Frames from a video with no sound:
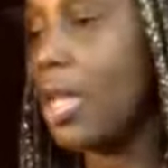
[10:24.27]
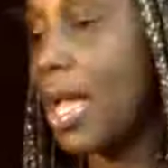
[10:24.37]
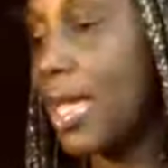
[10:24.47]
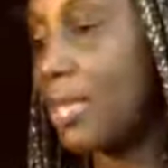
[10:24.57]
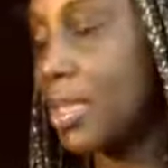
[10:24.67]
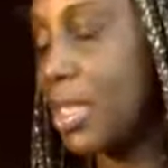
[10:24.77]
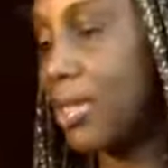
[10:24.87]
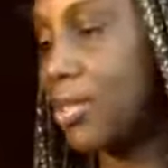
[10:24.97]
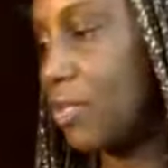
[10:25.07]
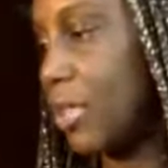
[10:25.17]
I am
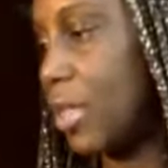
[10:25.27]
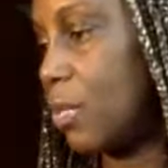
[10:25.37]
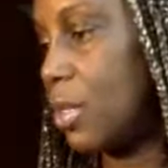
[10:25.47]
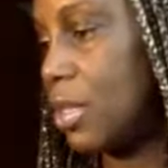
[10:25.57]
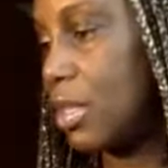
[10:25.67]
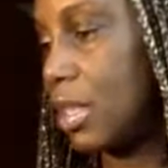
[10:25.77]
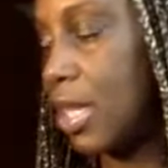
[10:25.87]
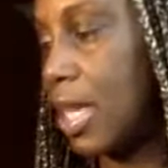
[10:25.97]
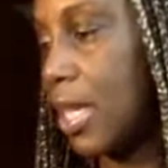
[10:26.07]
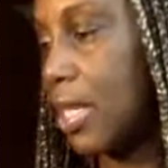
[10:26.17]
Stanja Fleetwood,
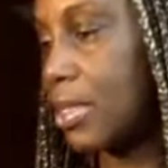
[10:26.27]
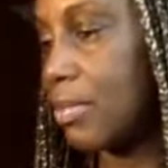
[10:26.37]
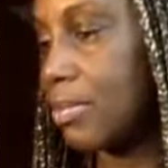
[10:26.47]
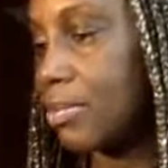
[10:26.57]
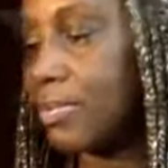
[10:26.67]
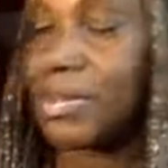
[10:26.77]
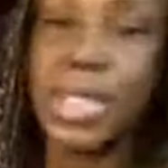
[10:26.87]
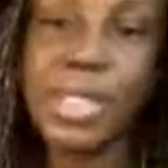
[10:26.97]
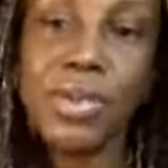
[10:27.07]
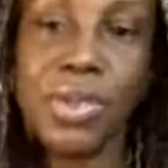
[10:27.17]
and I'm
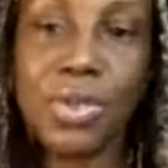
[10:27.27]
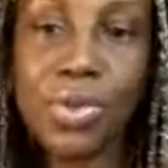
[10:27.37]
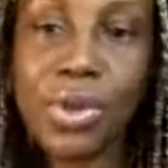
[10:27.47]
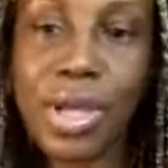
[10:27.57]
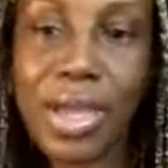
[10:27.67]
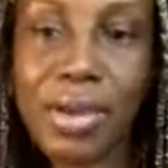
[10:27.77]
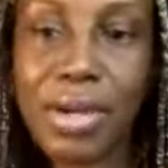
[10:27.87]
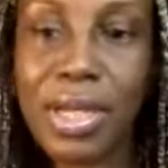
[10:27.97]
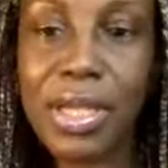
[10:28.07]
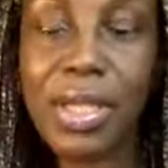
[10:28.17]
here in the New York
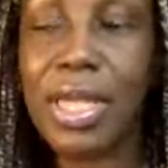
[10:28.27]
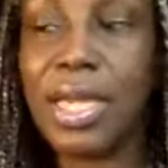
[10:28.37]
area.